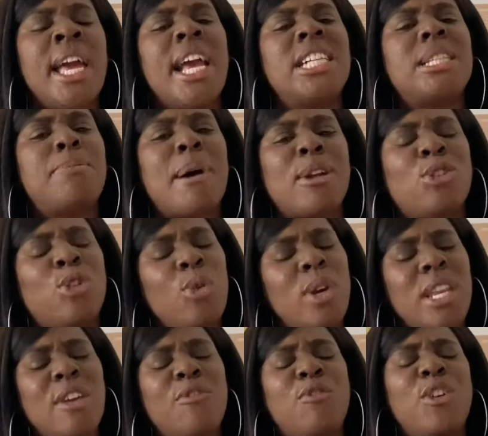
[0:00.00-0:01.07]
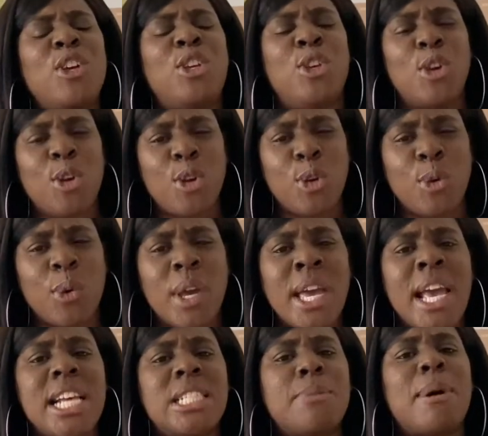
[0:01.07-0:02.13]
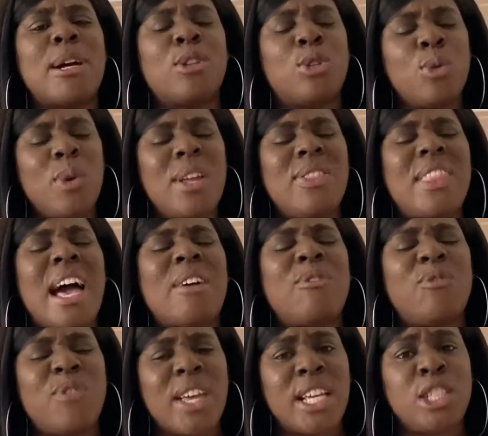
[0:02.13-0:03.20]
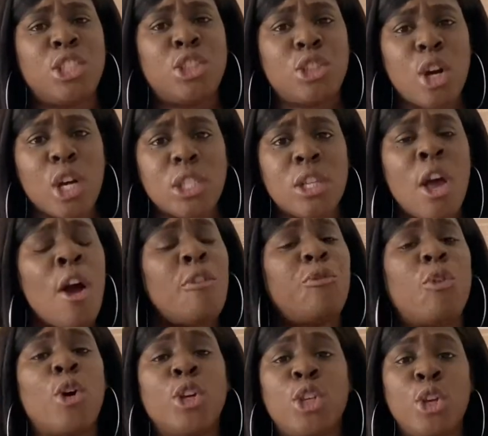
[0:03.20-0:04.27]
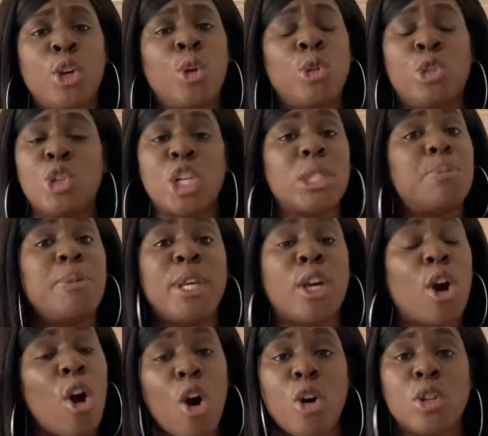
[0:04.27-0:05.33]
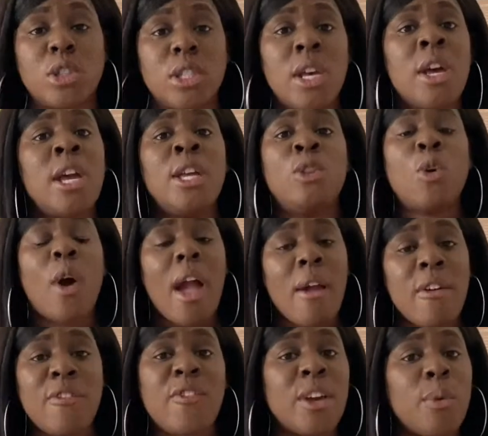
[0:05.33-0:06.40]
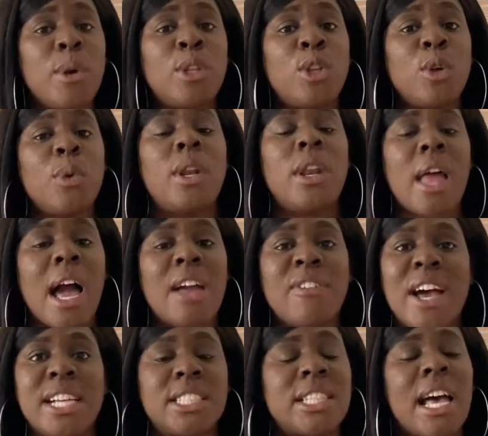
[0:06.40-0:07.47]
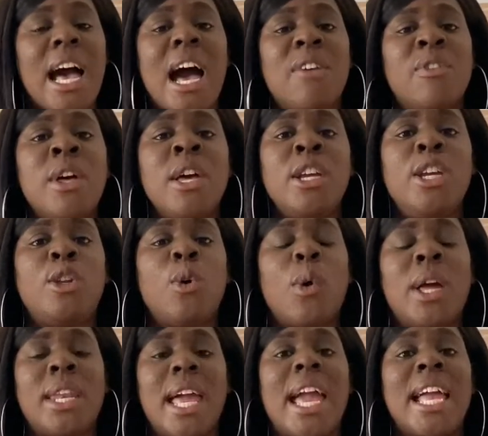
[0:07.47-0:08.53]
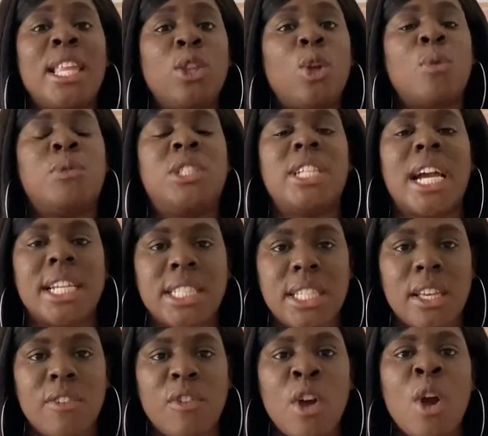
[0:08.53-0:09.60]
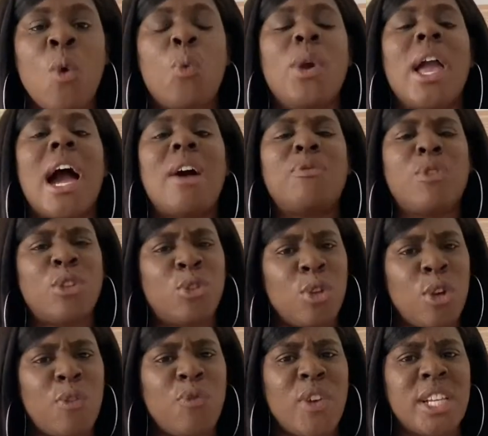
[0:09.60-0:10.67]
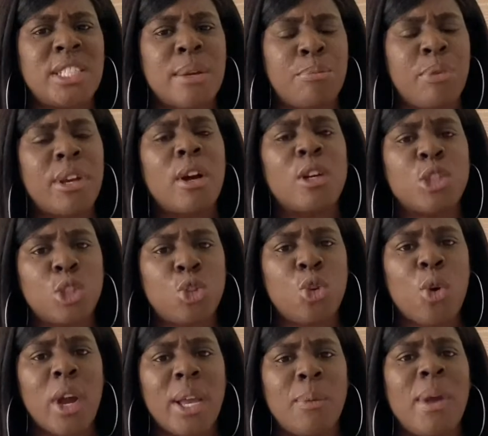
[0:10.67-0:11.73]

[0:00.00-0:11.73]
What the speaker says: It's about doing it for you. It's about doing that thing just for you, just because. Not everything we do in life has to have, you know, an end objective. We have to do things that bring us joy.